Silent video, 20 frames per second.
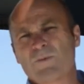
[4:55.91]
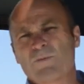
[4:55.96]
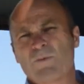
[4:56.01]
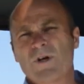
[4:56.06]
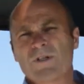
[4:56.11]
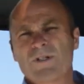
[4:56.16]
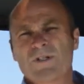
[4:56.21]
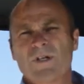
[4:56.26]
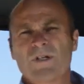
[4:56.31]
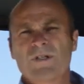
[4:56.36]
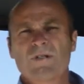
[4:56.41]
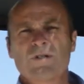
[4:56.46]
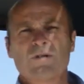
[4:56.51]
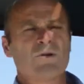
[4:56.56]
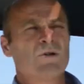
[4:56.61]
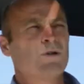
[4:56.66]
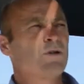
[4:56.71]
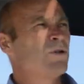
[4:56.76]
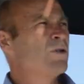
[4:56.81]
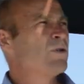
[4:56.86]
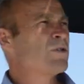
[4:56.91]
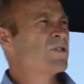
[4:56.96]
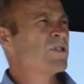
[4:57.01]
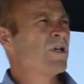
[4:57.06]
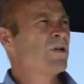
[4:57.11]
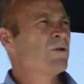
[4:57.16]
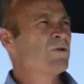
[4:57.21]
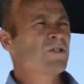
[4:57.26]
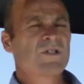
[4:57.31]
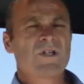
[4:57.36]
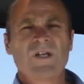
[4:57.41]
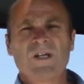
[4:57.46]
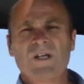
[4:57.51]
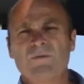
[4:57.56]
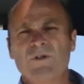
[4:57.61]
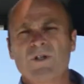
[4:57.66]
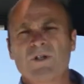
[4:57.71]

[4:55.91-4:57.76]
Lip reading: process, your sales team.